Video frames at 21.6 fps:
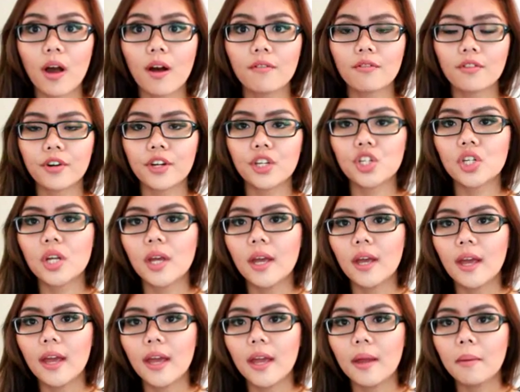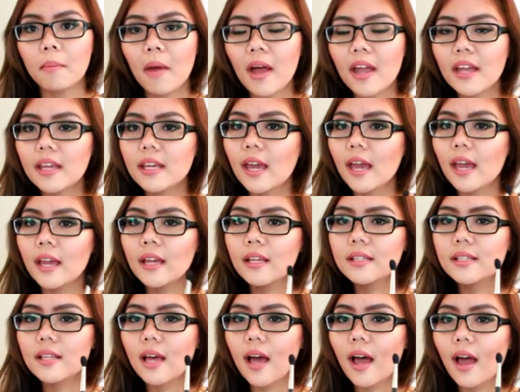coverage. In my
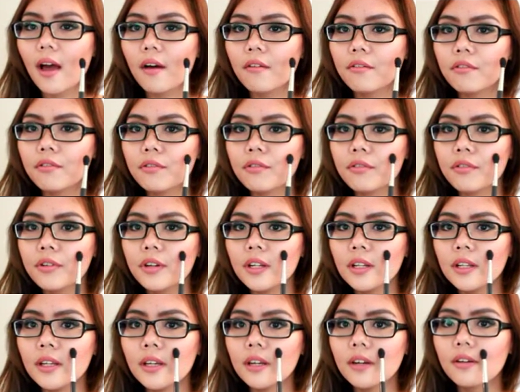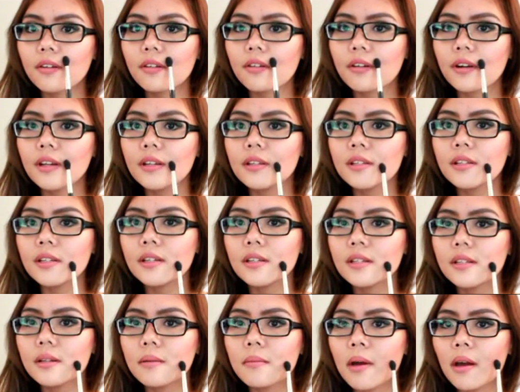case, I have a really
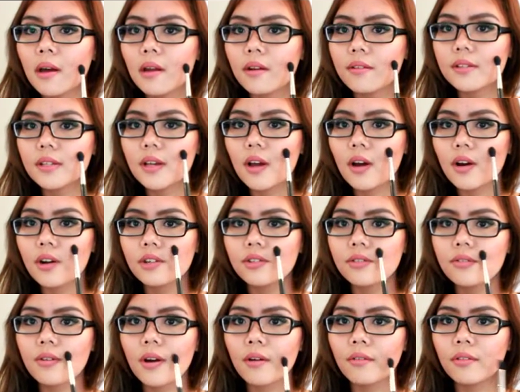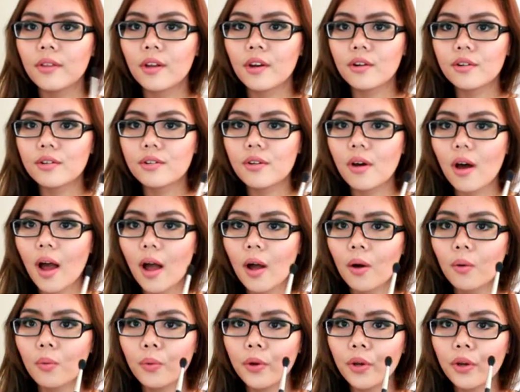crazy amount of scars around there, so
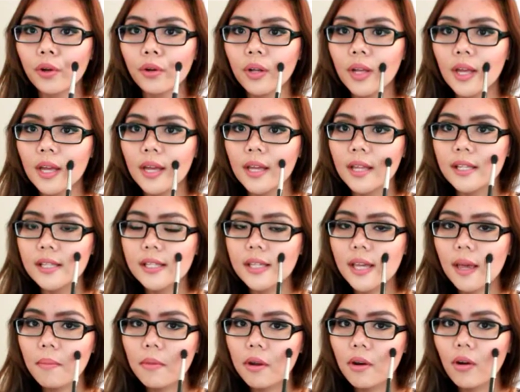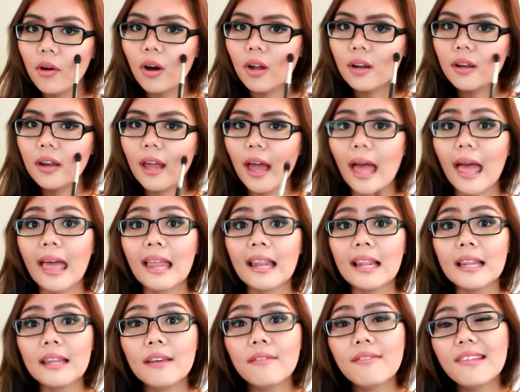I will dab it on
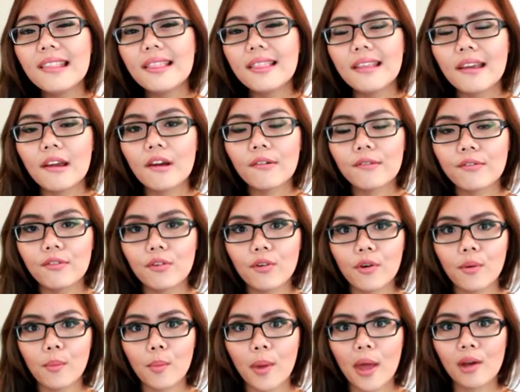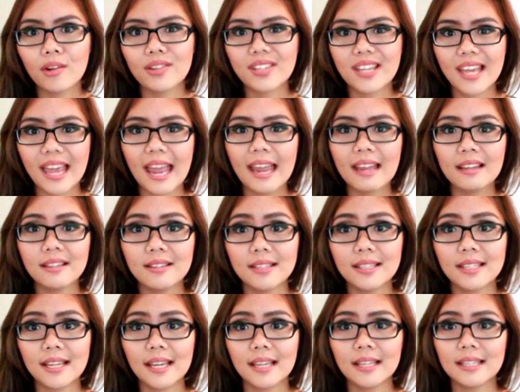and leave it there for about 8
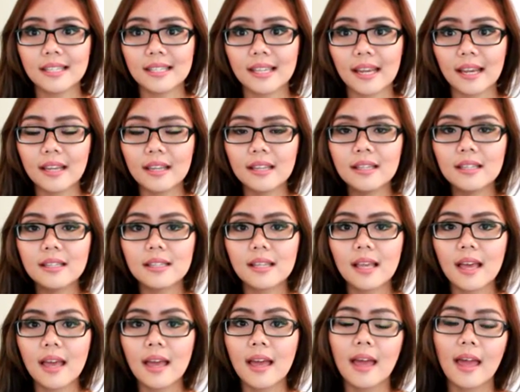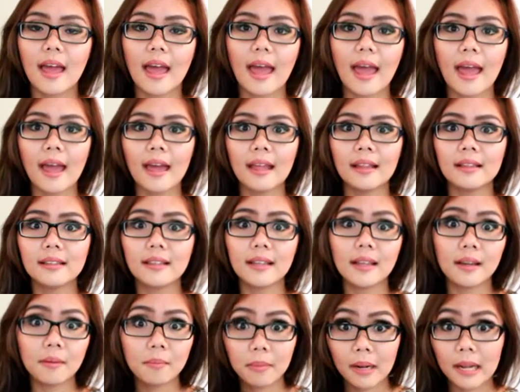to 10 seconds and
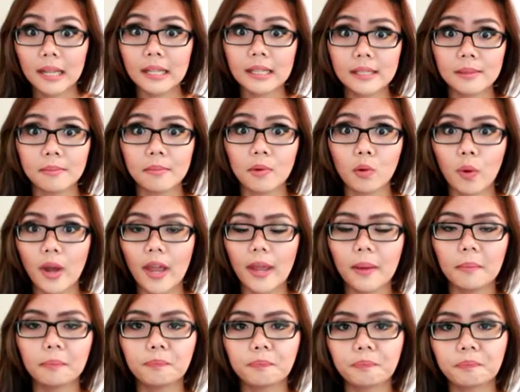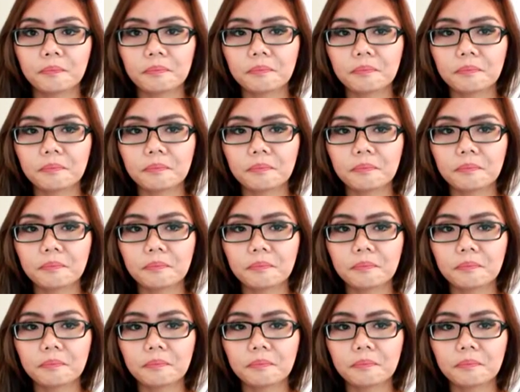then blend them away.